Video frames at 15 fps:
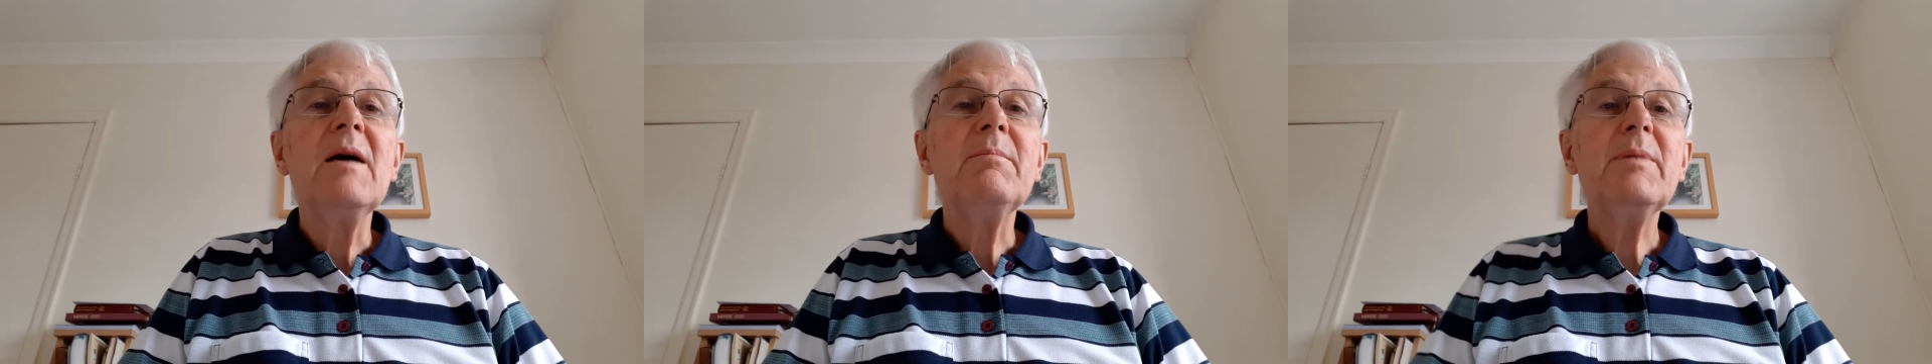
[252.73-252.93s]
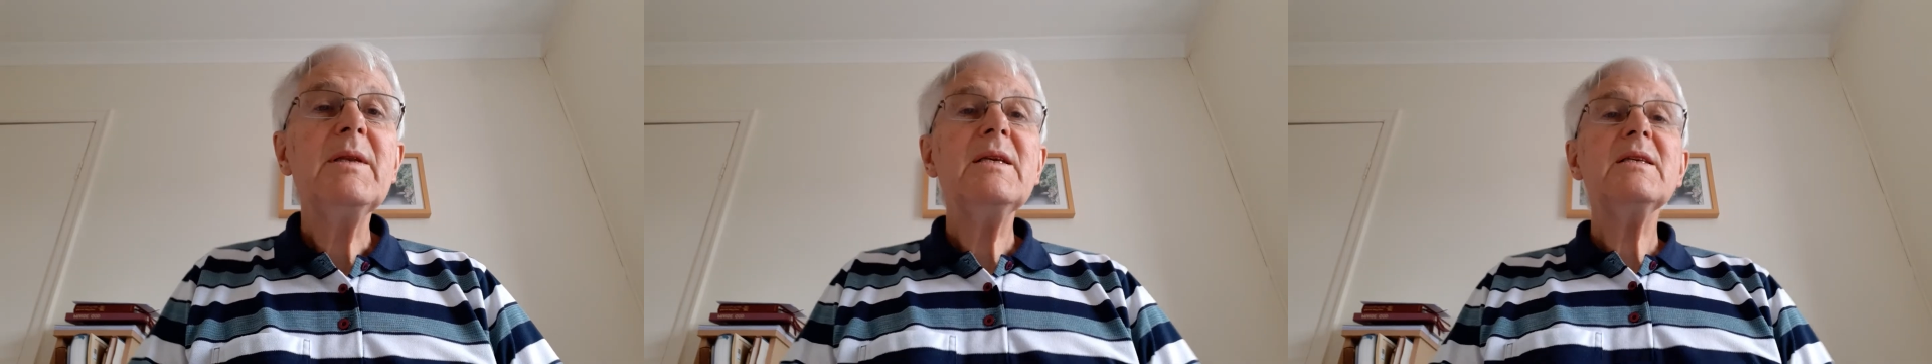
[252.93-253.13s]

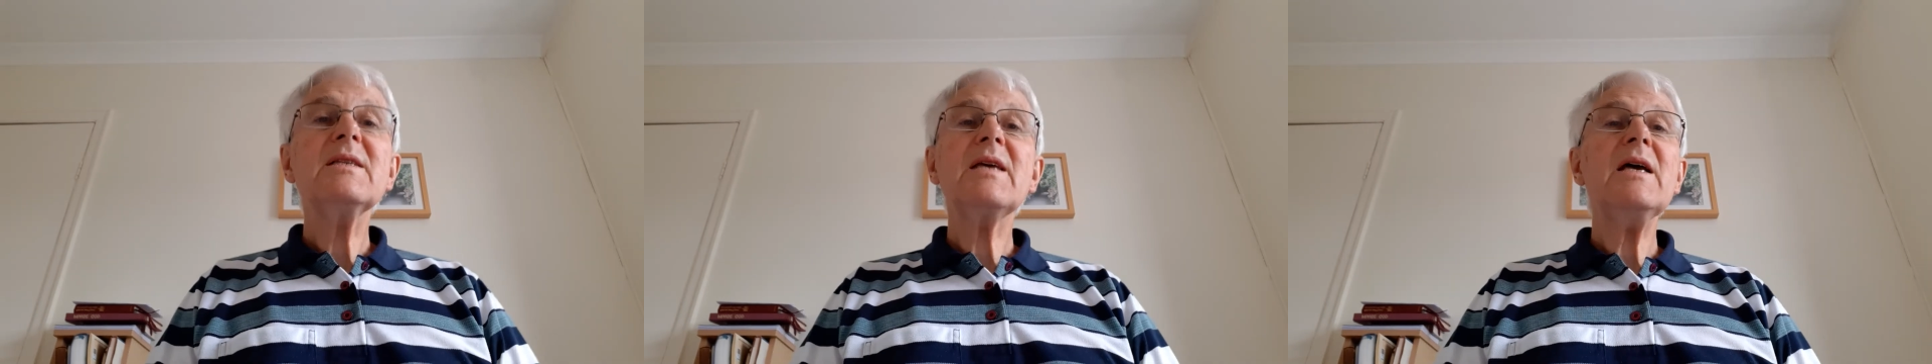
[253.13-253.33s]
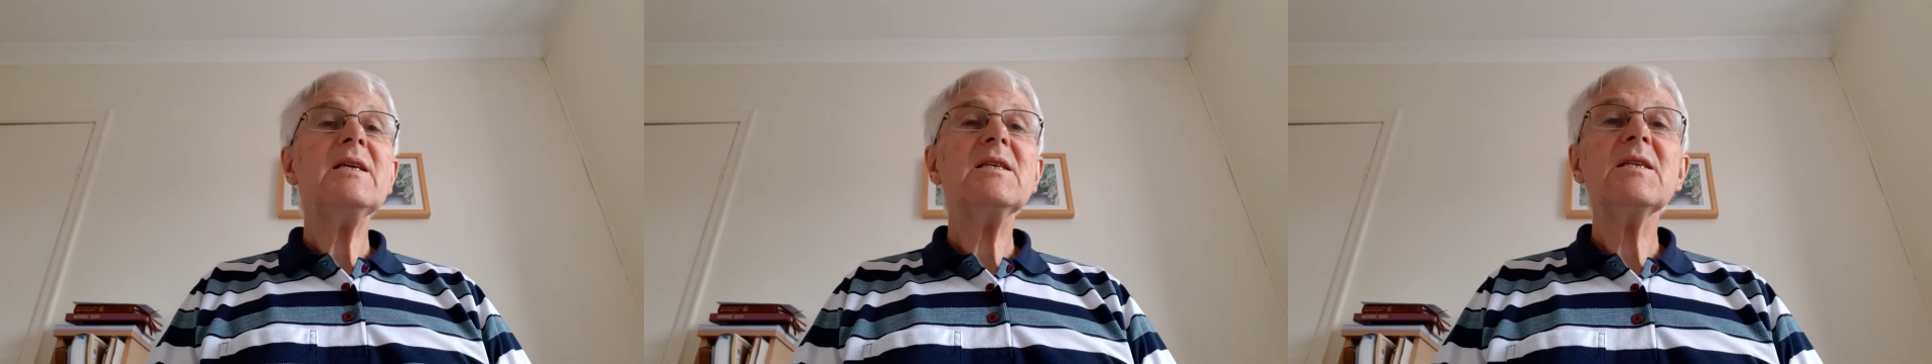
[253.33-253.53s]
But his
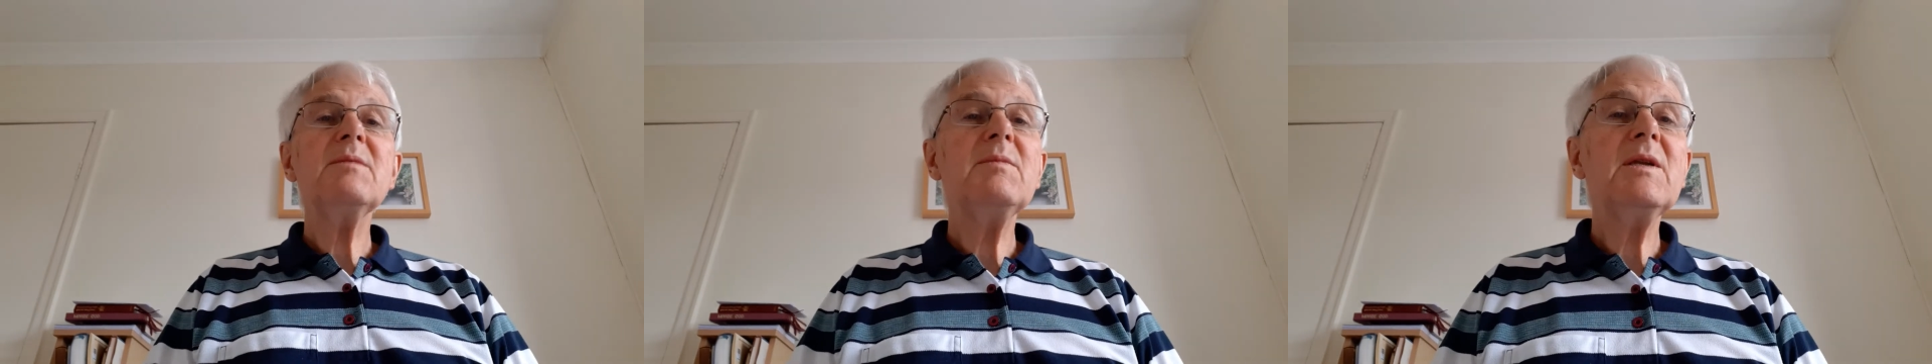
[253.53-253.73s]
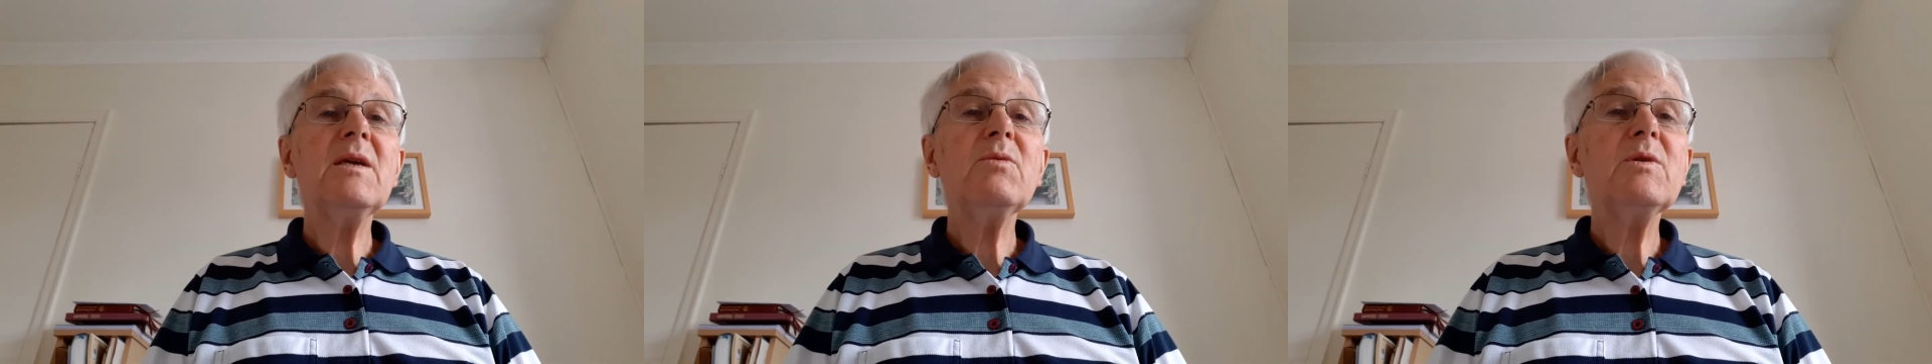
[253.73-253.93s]

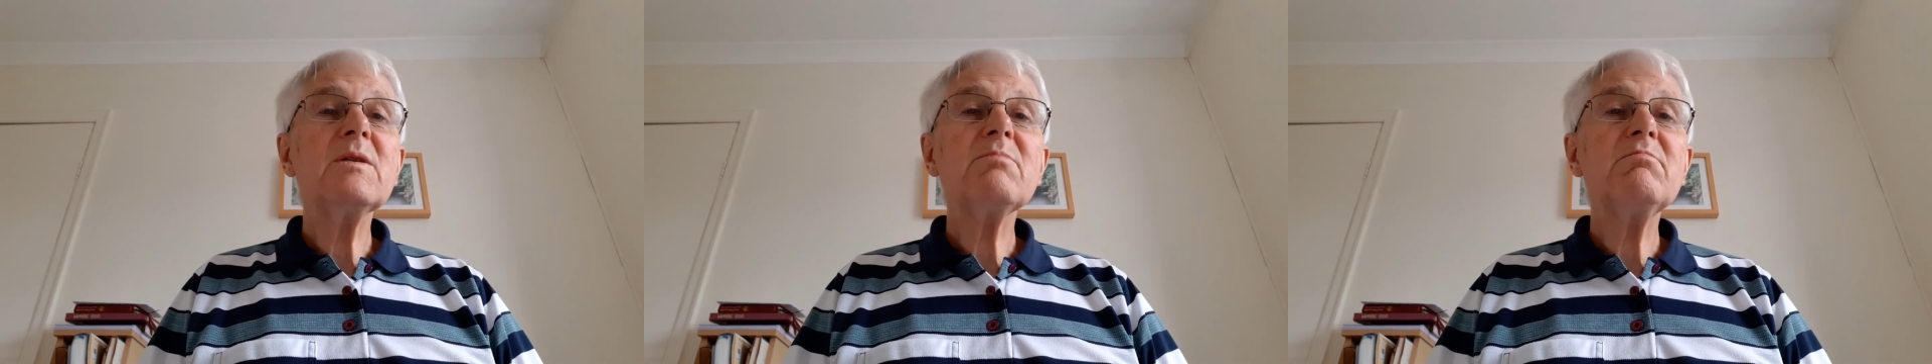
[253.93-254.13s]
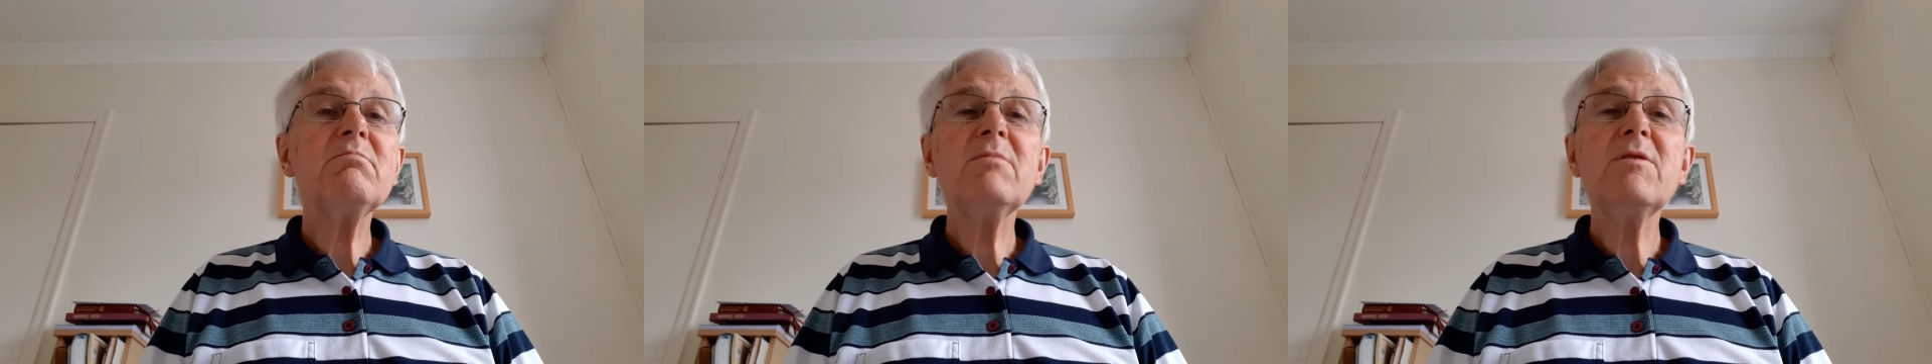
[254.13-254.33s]
testimony was
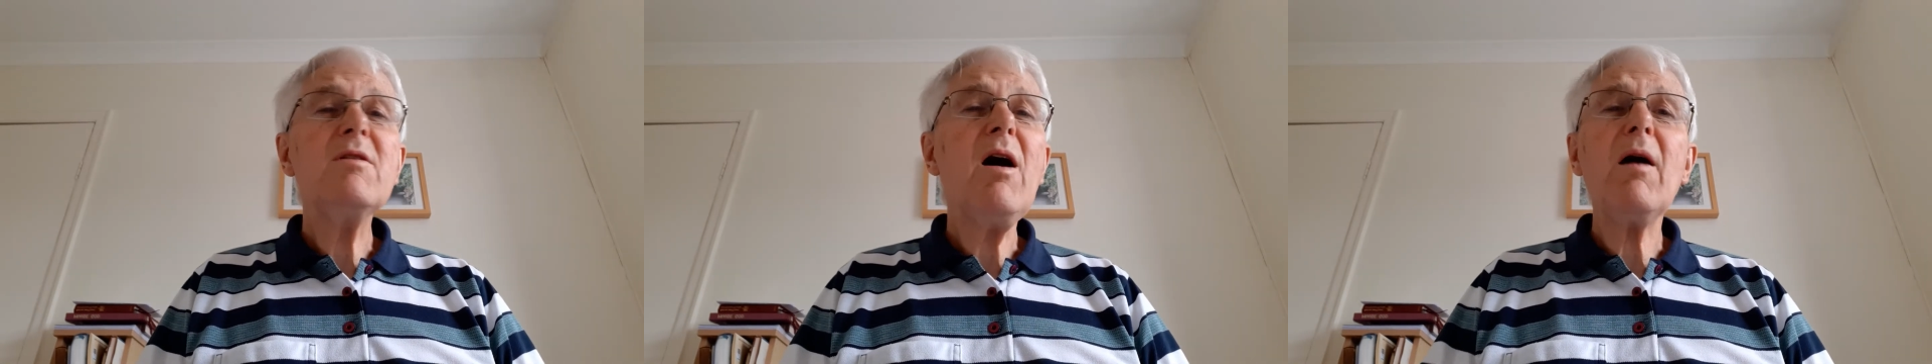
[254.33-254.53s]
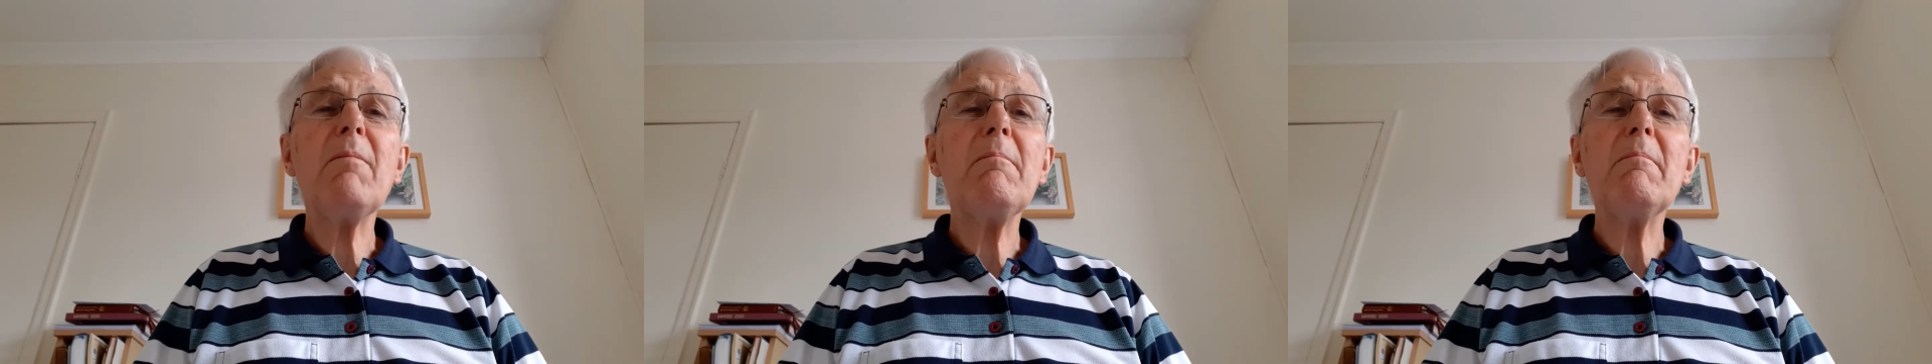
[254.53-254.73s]
not